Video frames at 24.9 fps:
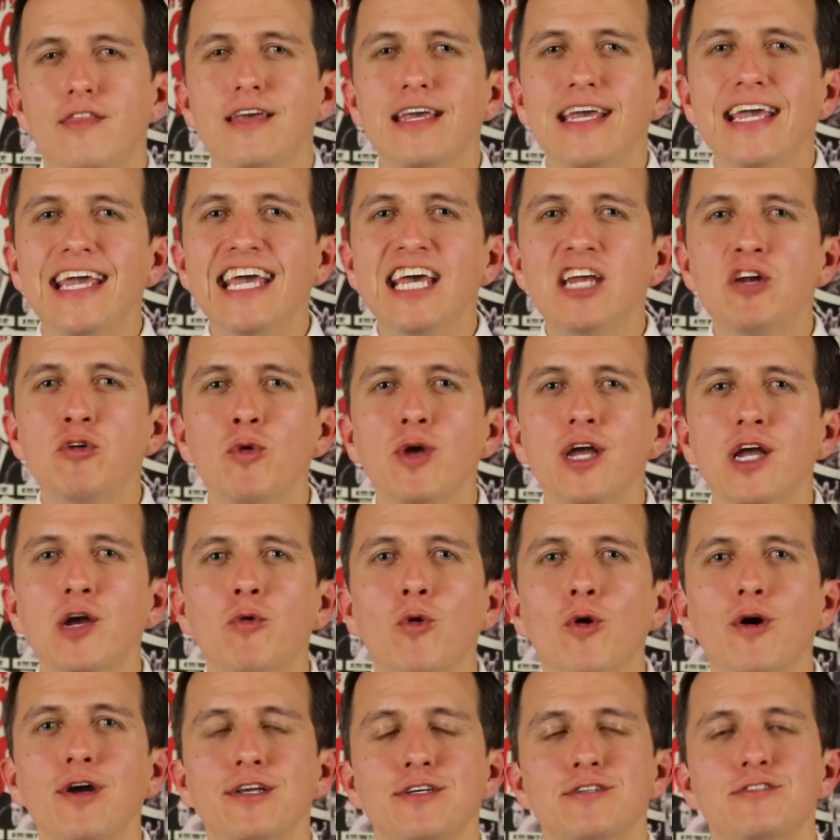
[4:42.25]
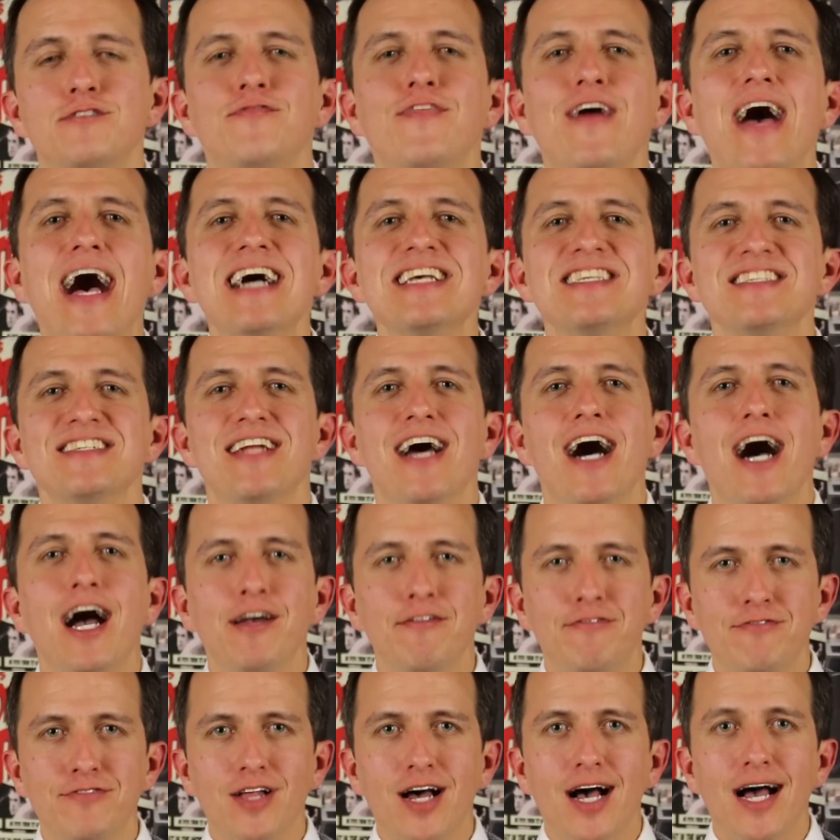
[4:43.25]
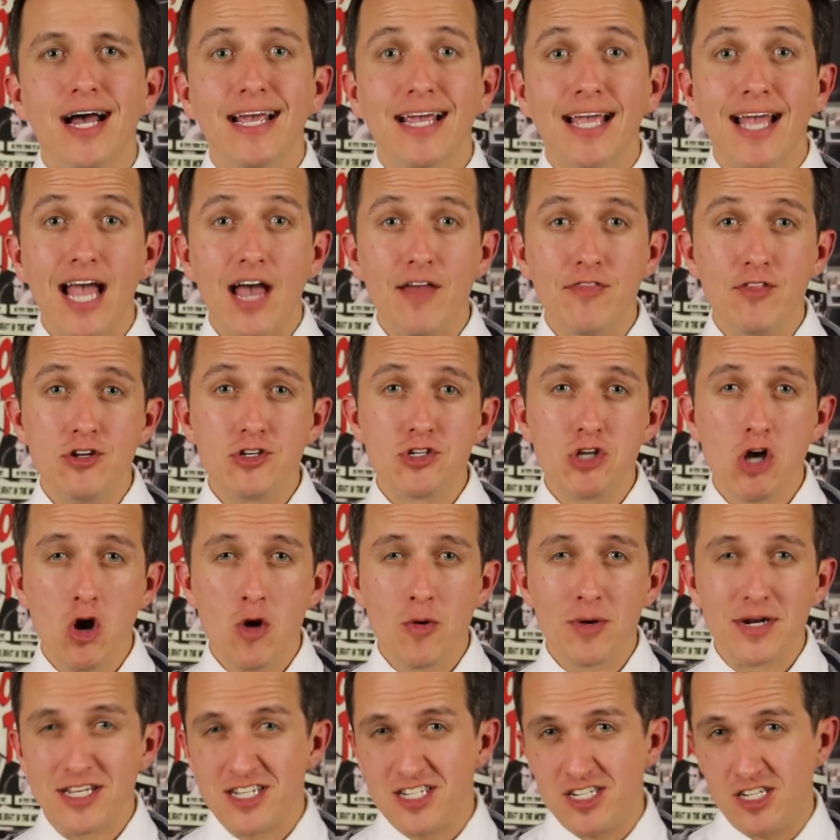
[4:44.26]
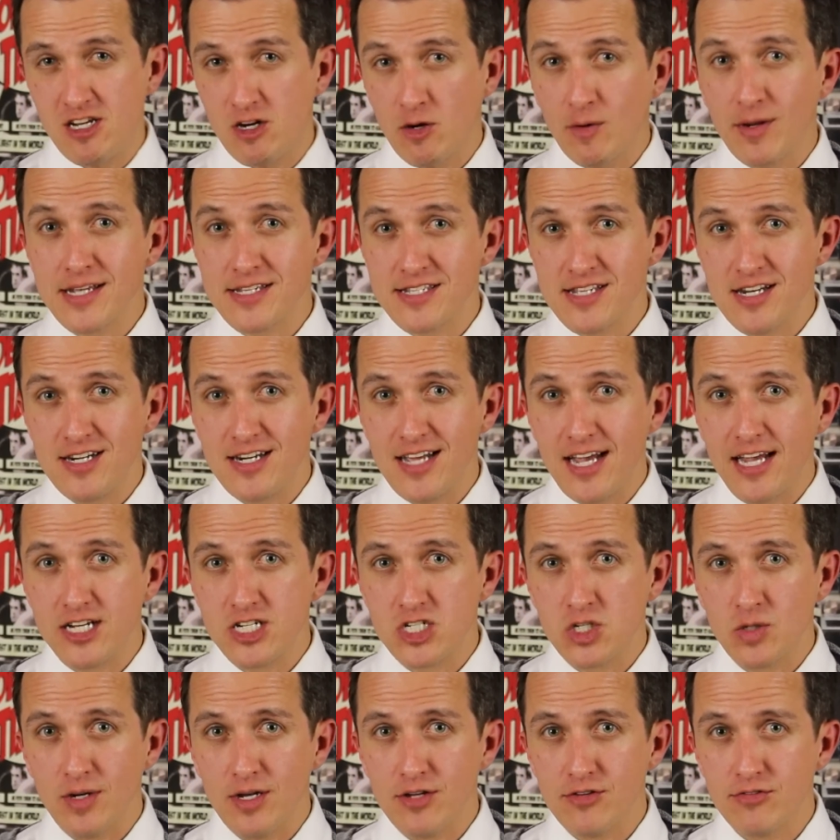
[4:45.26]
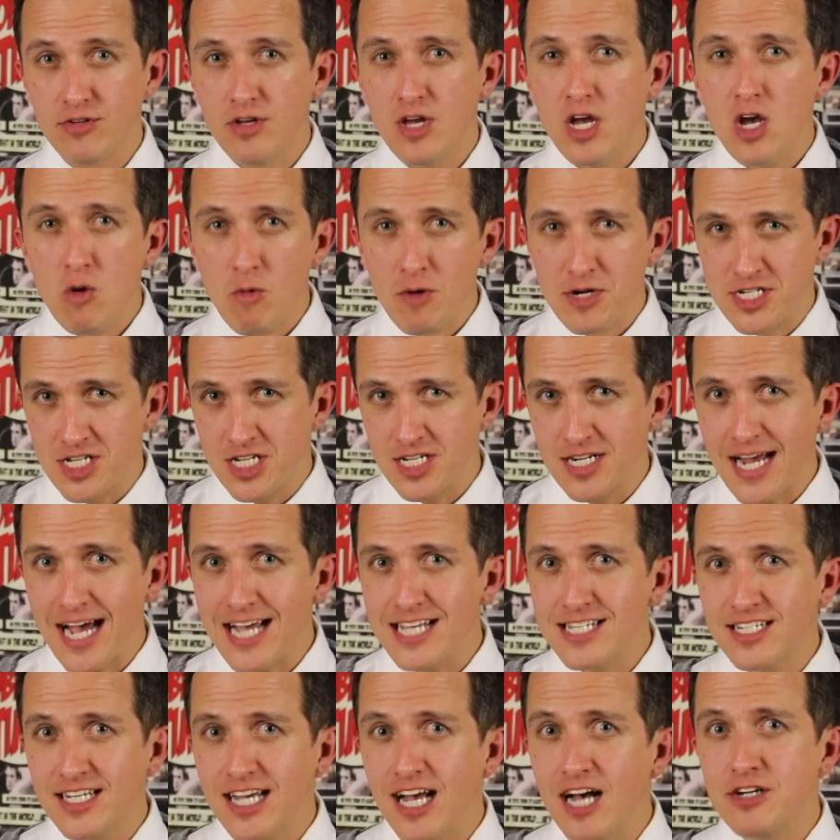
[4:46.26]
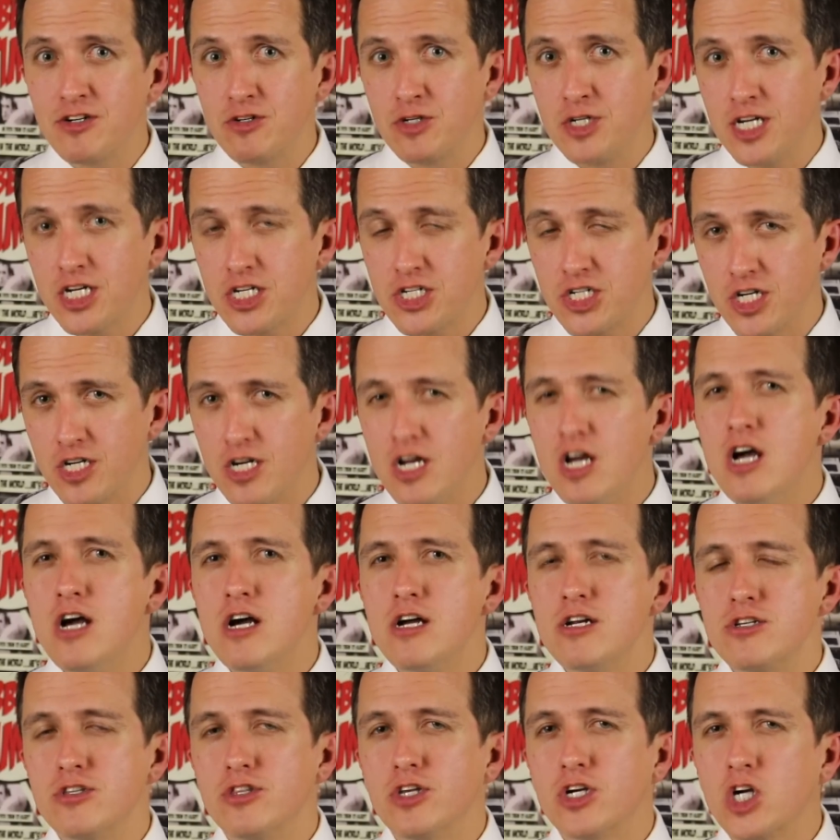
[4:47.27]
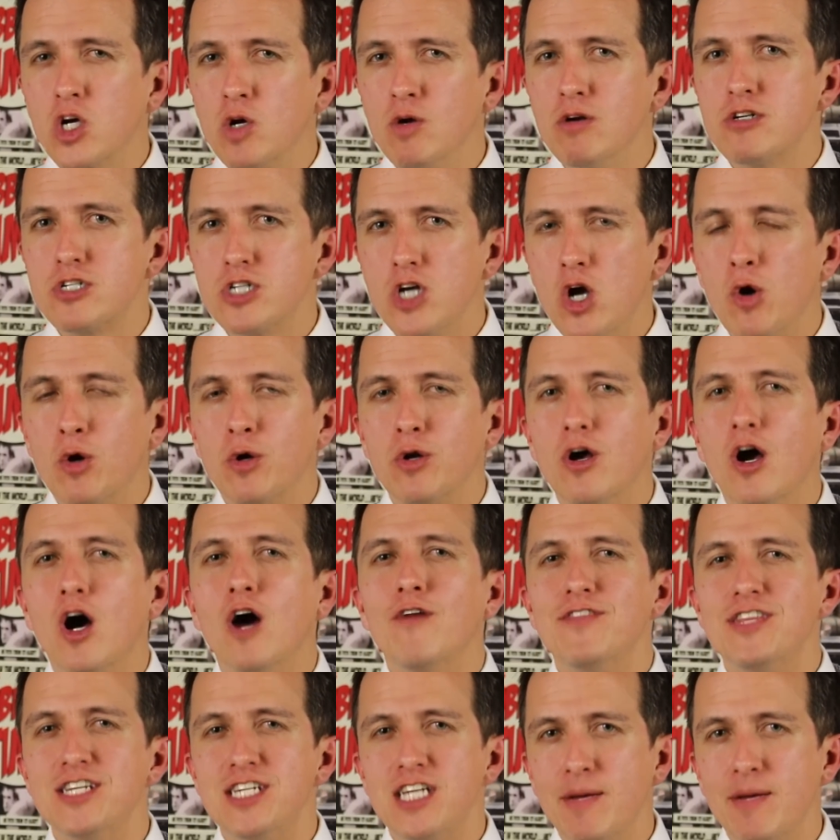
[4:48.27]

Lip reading: The in-ring work is fast and high-flying, and the tone is serious and dangerous, which is a nice contradiction to the current tone of the